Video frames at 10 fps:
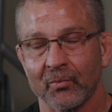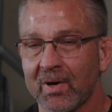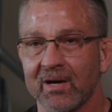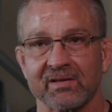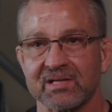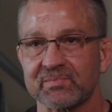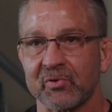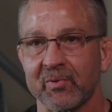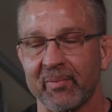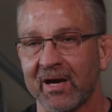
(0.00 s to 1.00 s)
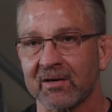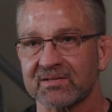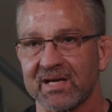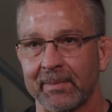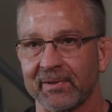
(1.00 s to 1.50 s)
why are these movement
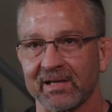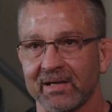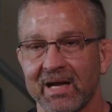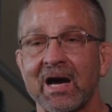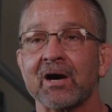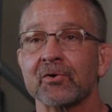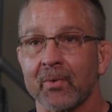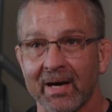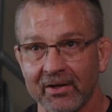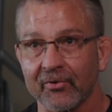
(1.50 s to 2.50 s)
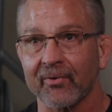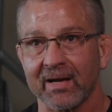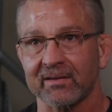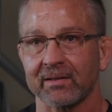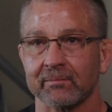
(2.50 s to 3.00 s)
patterns happening and how do I
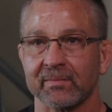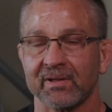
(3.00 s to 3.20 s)
correct them?